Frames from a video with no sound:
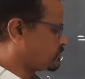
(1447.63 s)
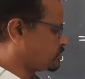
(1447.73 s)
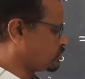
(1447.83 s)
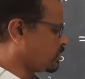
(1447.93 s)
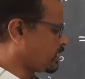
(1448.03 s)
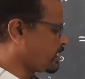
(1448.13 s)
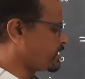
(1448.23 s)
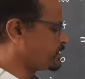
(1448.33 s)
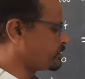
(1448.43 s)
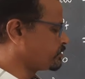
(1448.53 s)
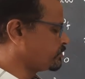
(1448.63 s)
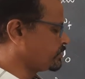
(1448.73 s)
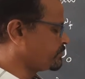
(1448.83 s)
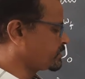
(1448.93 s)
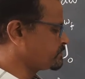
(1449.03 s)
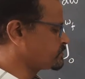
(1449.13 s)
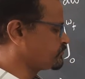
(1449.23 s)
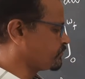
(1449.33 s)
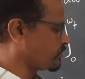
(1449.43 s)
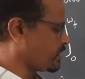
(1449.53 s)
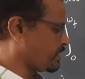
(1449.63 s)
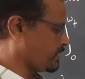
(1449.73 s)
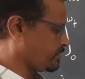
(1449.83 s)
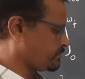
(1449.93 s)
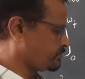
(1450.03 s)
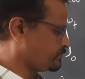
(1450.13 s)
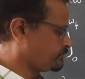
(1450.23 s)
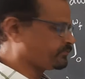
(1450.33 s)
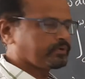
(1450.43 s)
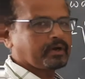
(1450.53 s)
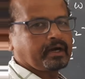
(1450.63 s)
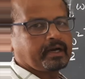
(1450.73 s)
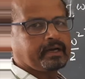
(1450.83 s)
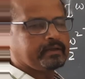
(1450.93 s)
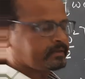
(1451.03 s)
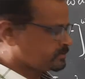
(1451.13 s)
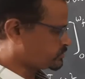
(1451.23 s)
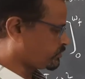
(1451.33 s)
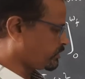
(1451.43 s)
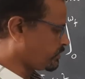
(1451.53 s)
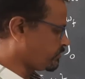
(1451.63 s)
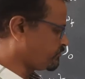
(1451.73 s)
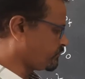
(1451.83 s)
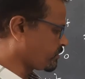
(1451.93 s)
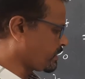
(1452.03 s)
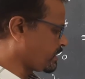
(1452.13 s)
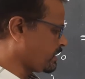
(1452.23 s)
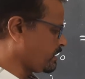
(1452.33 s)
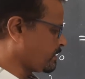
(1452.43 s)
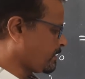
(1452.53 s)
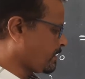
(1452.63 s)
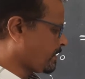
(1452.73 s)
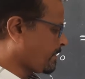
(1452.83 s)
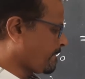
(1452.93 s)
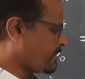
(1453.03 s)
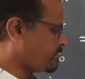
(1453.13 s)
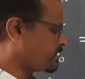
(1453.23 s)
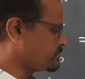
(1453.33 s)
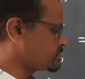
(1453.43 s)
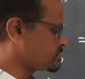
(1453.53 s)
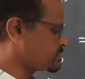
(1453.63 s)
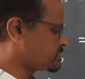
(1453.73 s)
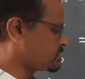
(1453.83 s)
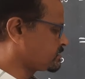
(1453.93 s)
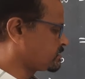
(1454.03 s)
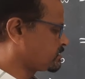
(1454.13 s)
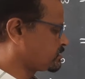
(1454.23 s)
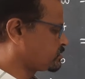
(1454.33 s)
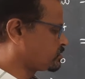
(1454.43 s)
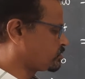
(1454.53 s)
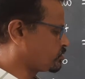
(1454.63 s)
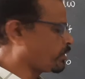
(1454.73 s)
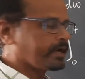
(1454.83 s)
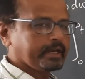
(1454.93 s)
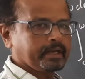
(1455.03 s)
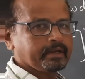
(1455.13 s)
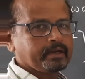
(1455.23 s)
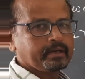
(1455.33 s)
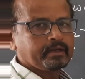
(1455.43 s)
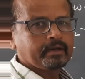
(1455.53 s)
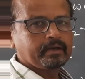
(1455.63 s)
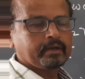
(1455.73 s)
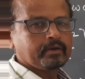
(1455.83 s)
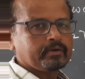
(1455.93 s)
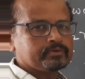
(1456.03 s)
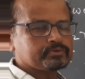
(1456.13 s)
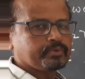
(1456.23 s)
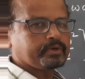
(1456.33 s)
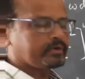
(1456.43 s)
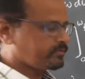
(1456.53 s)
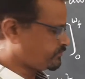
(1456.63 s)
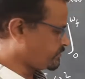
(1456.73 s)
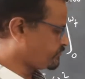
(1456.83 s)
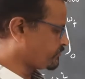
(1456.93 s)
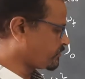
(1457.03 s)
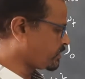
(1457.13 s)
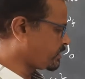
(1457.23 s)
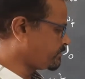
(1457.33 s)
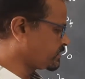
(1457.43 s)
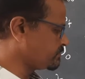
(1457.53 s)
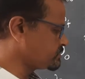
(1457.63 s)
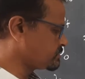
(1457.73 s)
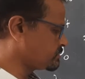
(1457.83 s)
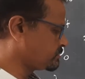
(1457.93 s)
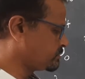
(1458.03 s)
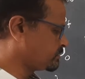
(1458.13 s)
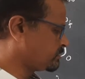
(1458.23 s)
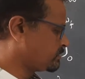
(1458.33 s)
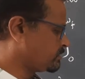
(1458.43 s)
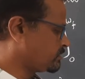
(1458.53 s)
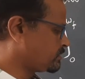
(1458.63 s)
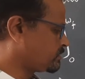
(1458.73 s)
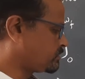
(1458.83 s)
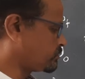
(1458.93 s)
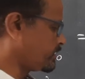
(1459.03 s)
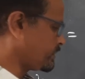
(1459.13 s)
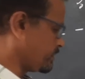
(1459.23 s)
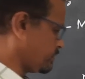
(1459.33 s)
200 into 2, it becomes 400, square root of 400, it becomes 20, square root of 400 becomes 20.